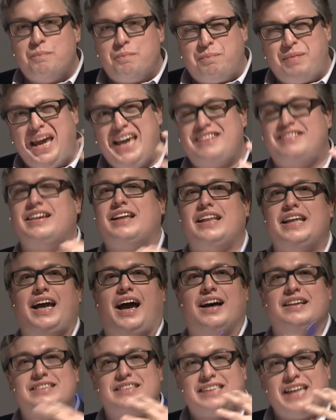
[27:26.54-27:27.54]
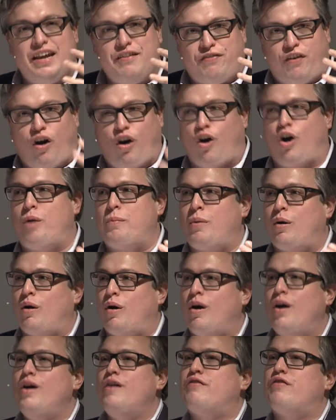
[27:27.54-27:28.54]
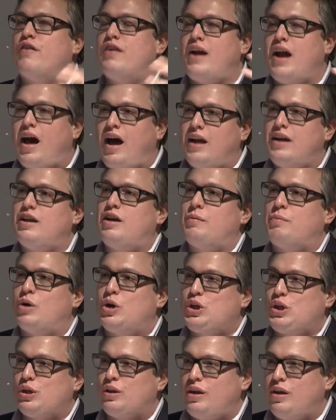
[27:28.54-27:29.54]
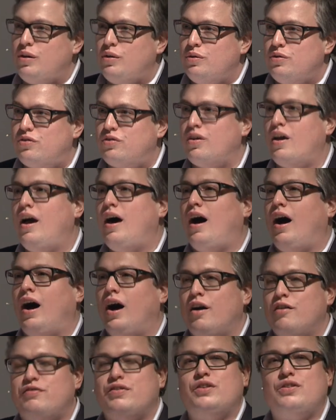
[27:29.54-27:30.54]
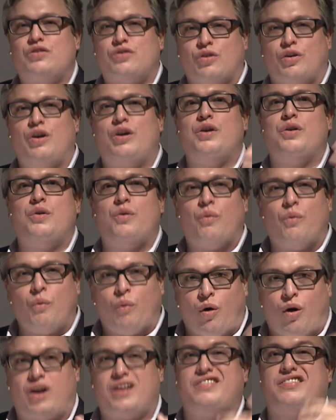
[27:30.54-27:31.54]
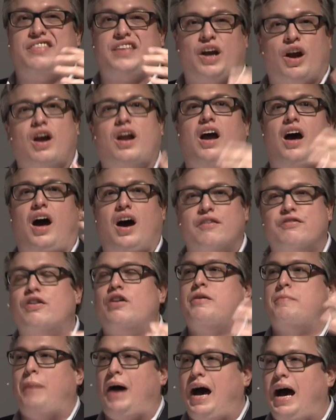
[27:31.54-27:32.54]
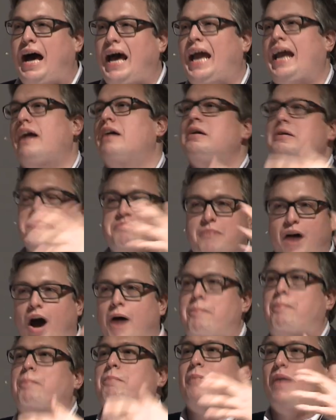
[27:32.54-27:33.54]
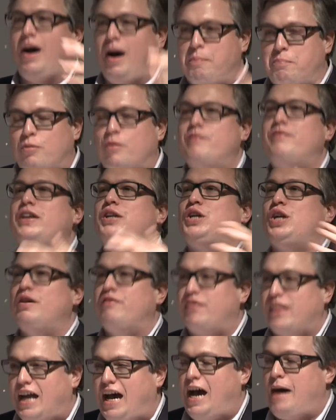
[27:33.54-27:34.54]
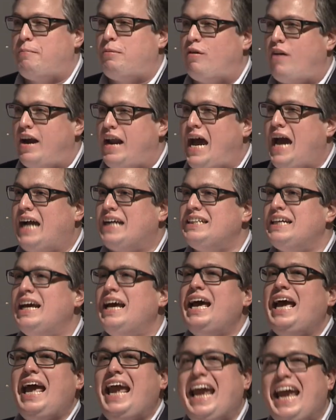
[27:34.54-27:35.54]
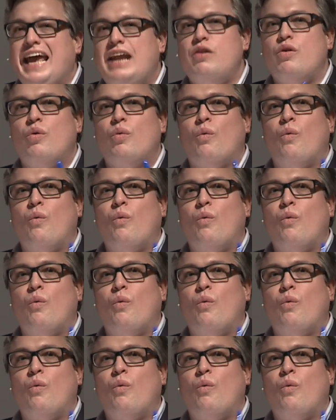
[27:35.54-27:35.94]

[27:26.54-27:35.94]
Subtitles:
basically a safe harbor for non-commercial use of certain works that are covered by a provision of the Copyright Act. And